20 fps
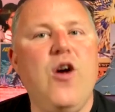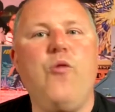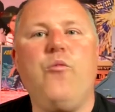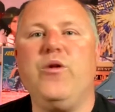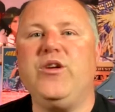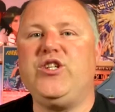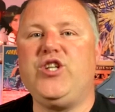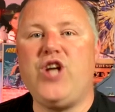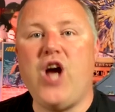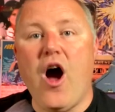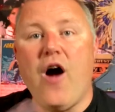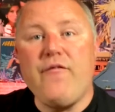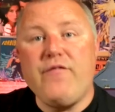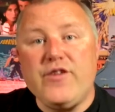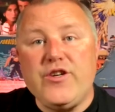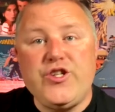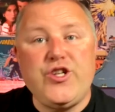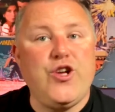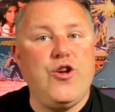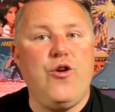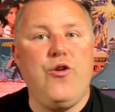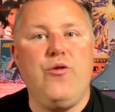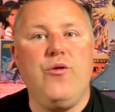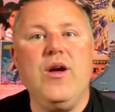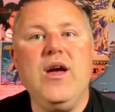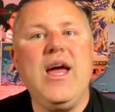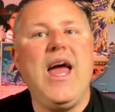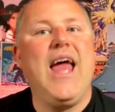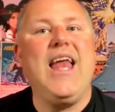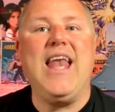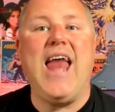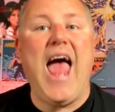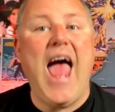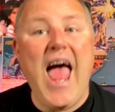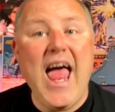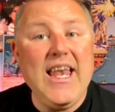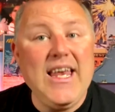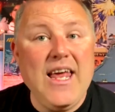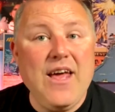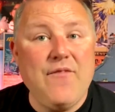which covers you in
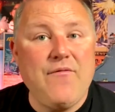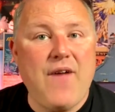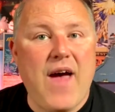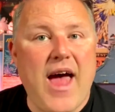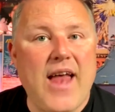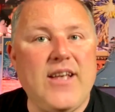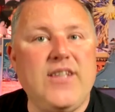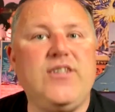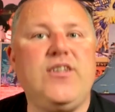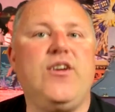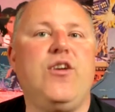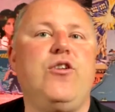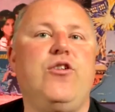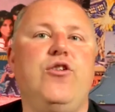any event.